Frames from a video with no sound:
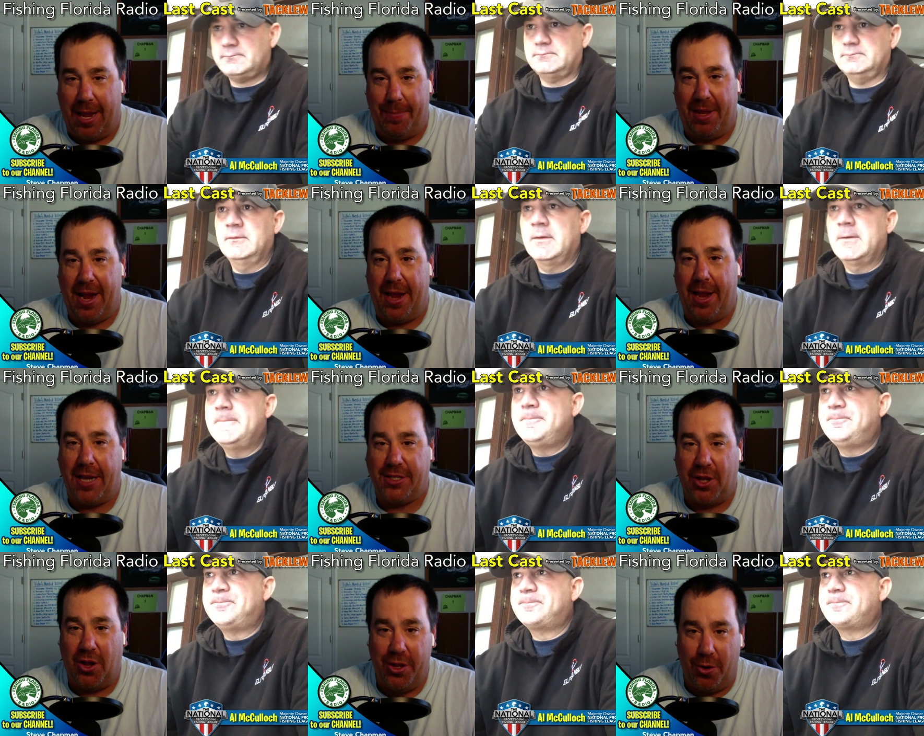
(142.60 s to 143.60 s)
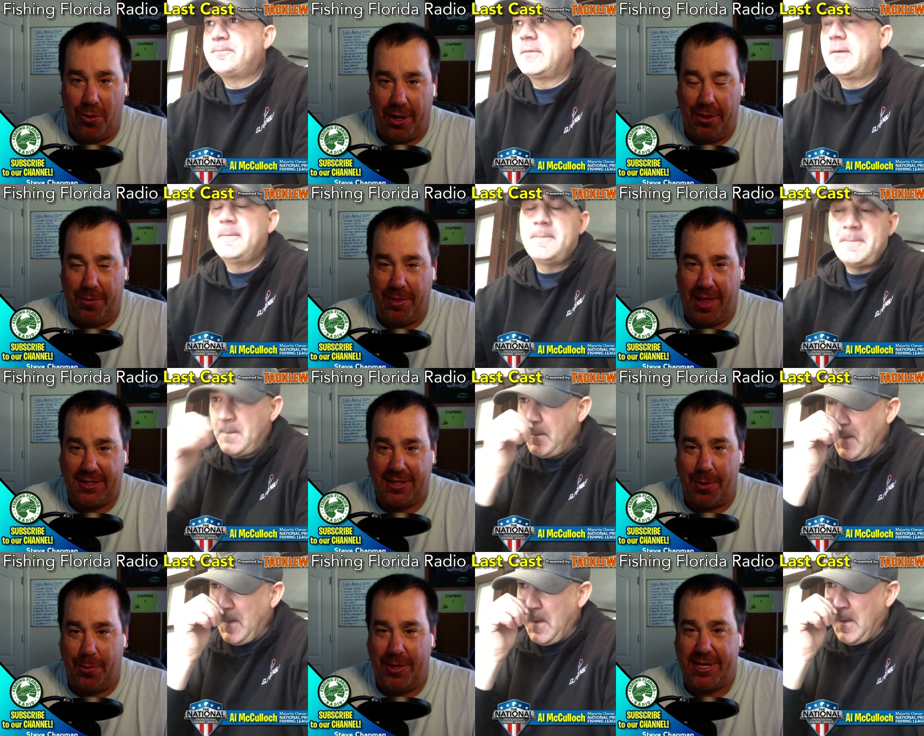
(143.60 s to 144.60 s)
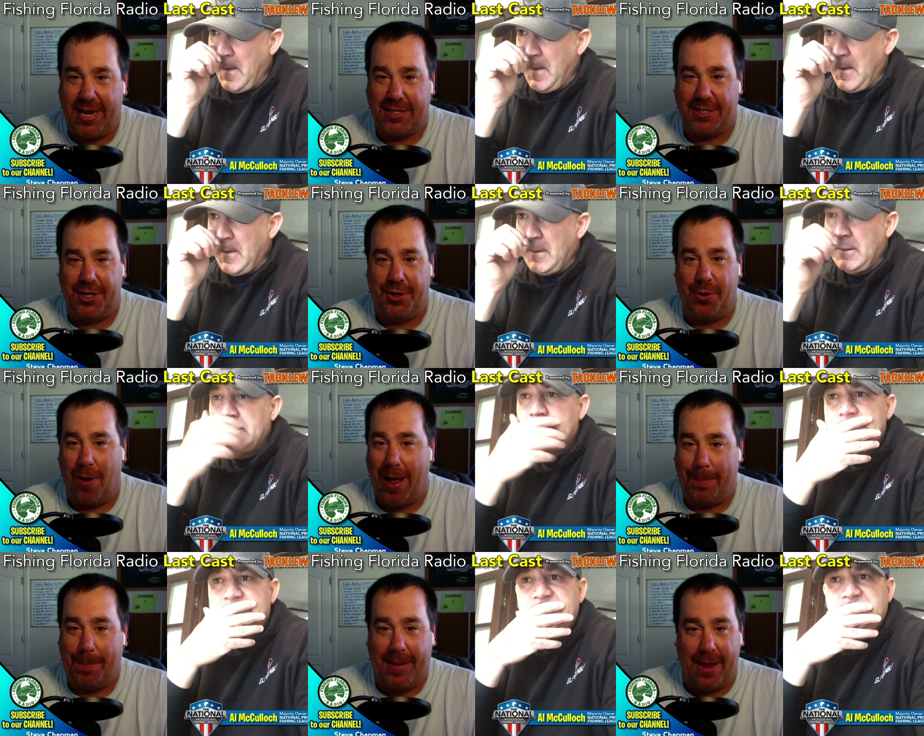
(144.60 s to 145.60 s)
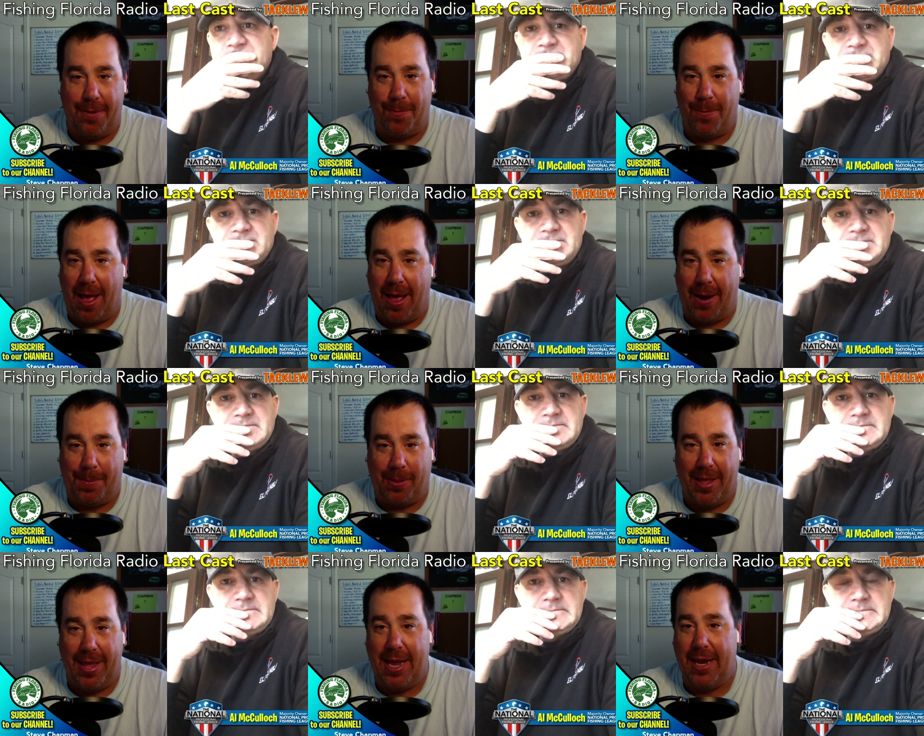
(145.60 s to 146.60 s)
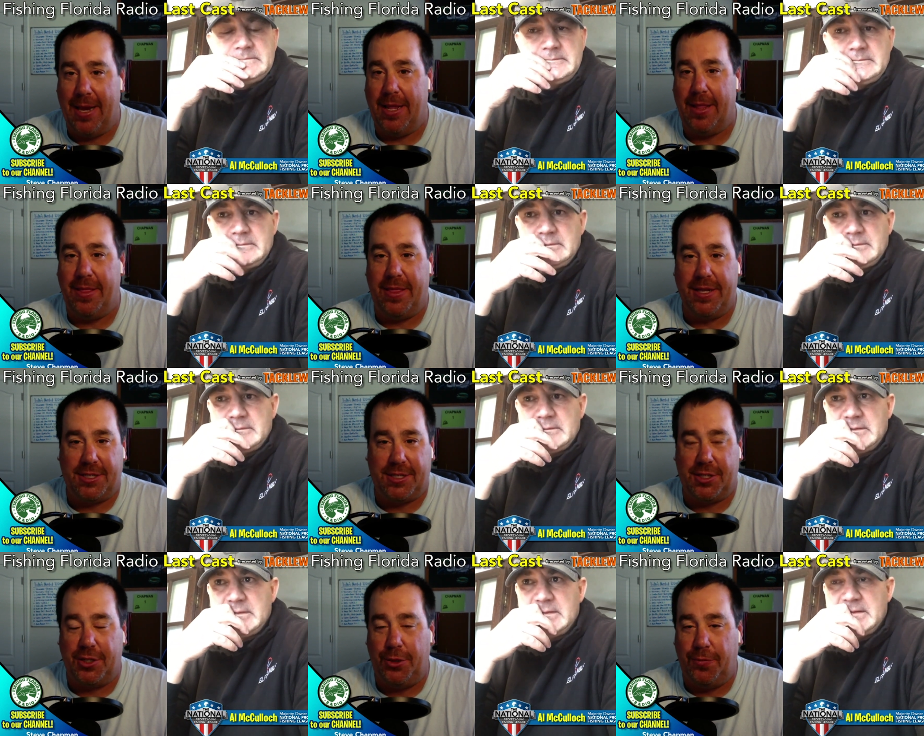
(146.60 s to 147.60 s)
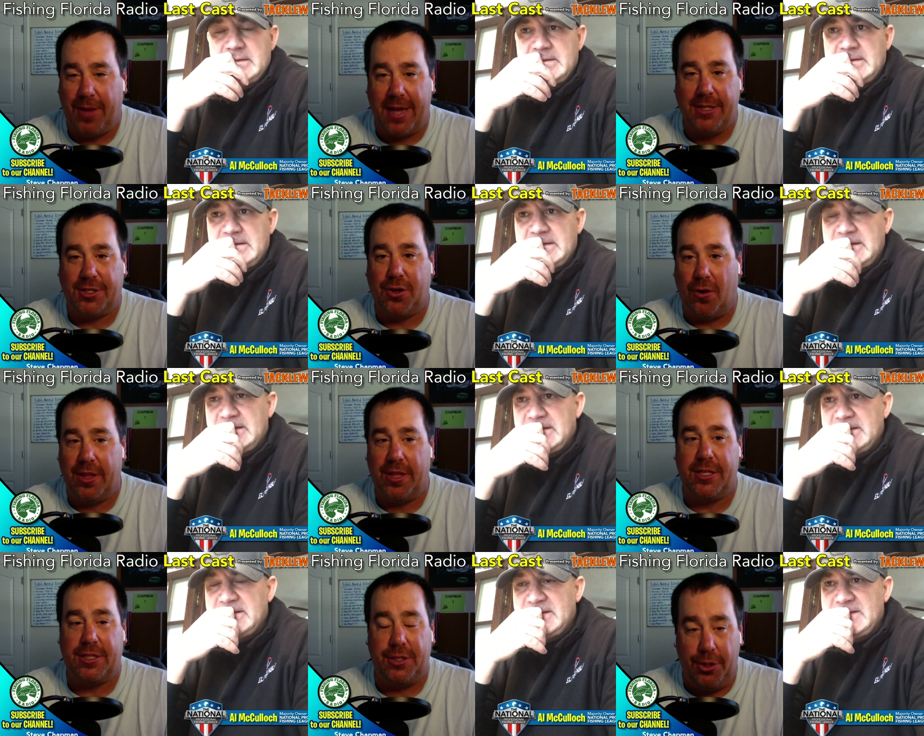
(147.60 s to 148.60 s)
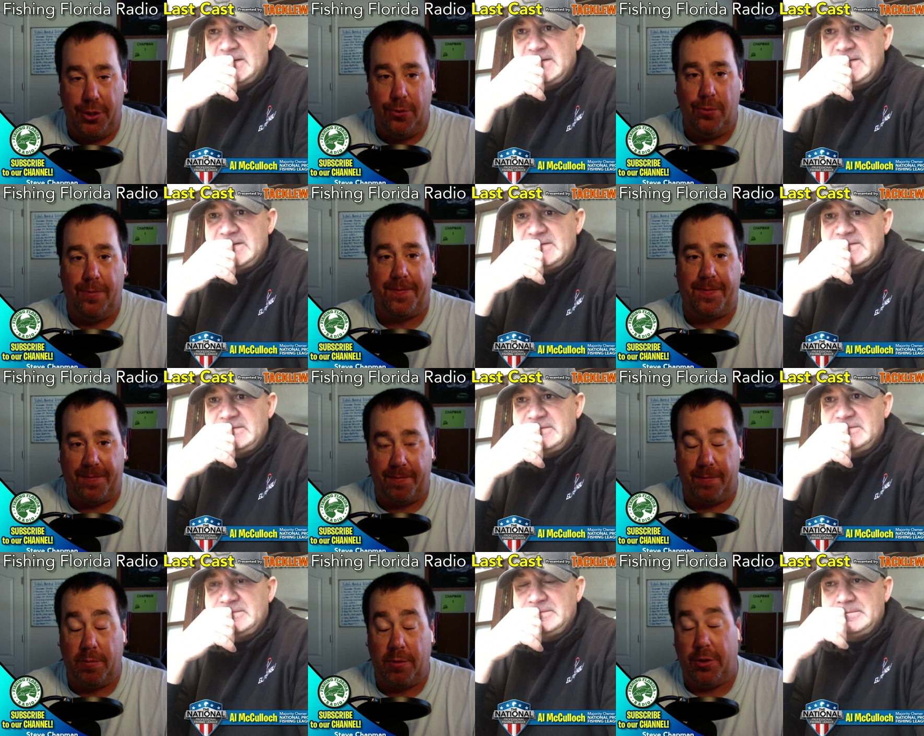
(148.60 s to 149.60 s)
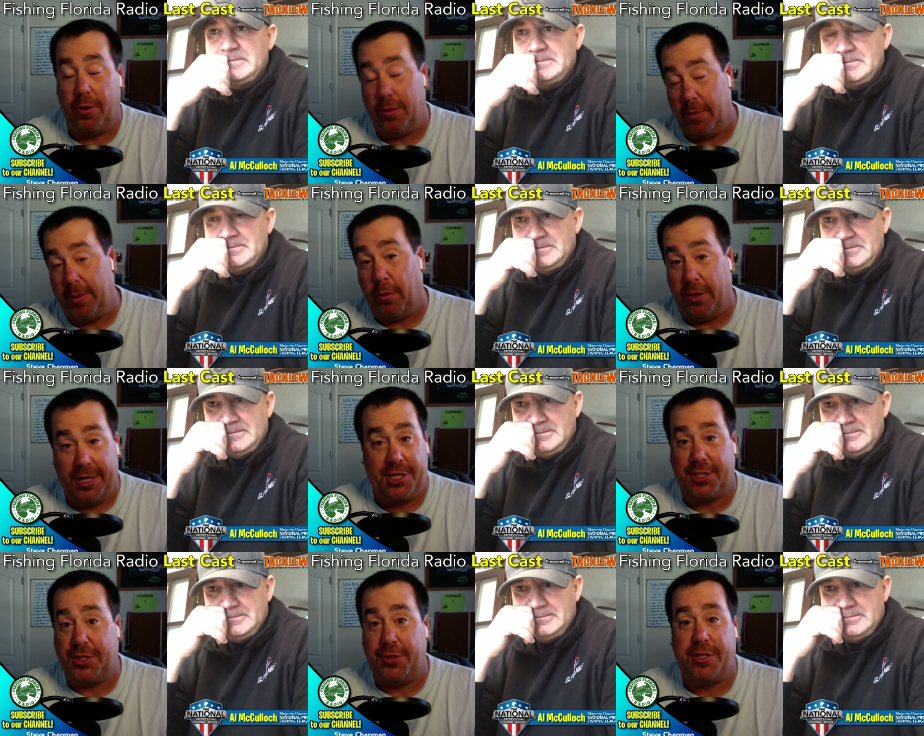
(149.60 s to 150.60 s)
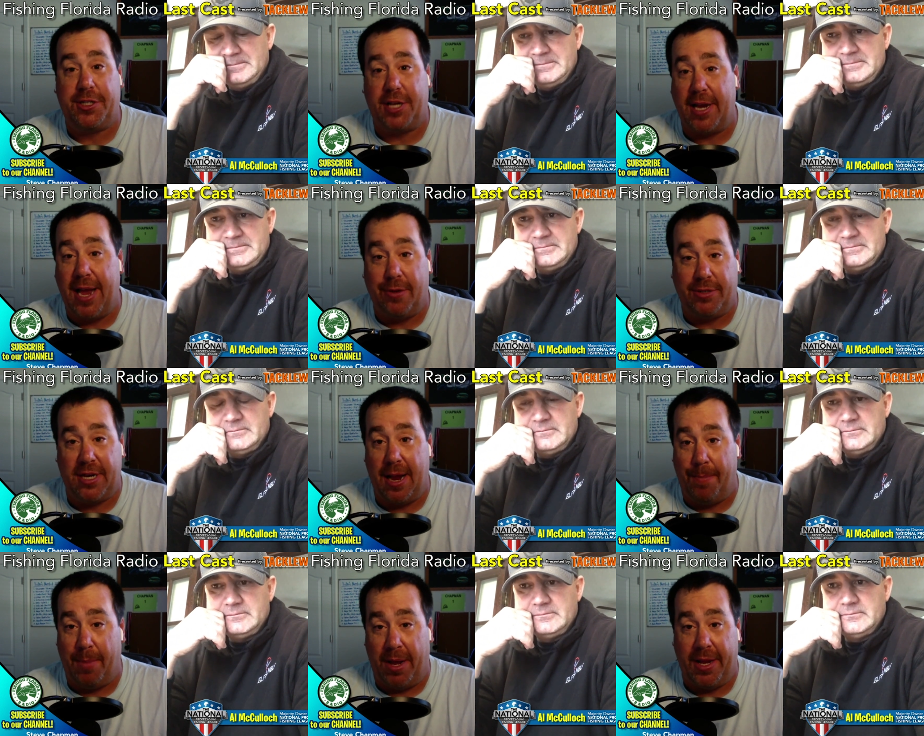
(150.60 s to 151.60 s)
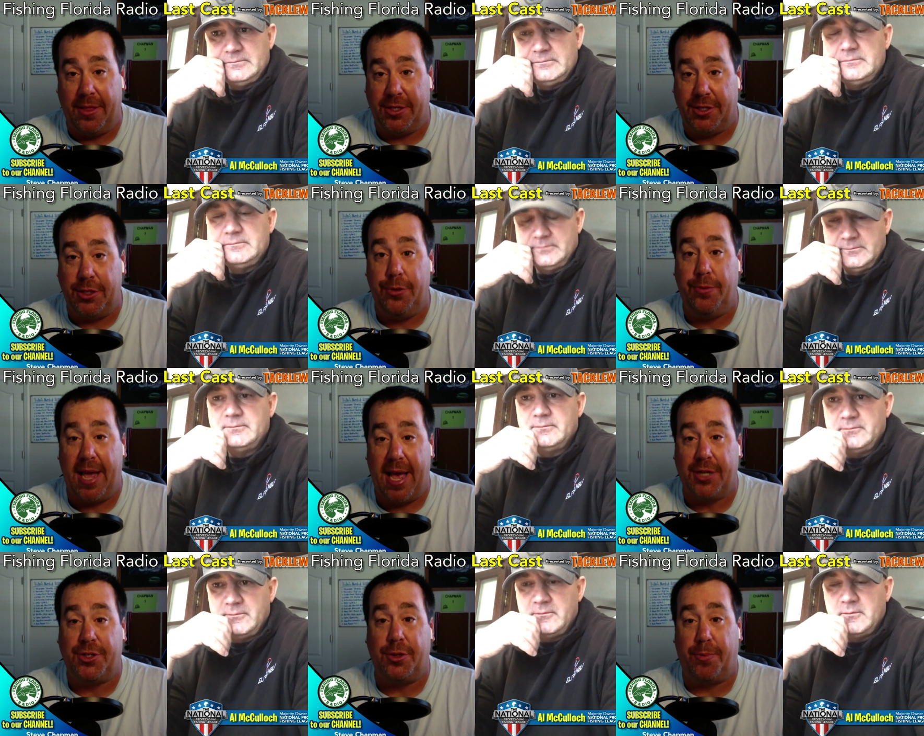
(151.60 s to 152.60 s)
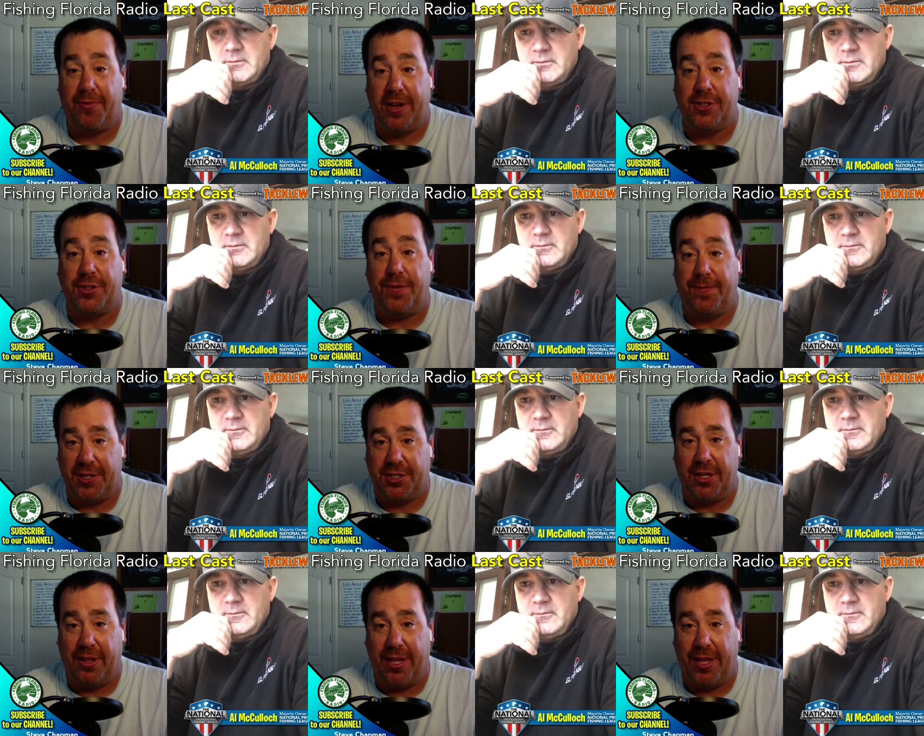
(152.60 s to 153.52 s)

Speaker 1: I mean, I, I saw you, you, last night. We texted you were on a, getting on a plane. This you guys started this new well, it just you just announced it on Monday. This new National Professional Fishing